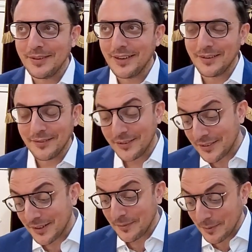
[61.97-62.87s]
in honor of
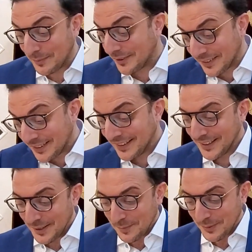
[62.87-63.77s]
Hoshea ben Be'eri.
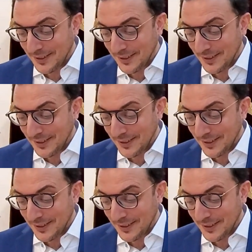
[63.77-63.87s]
But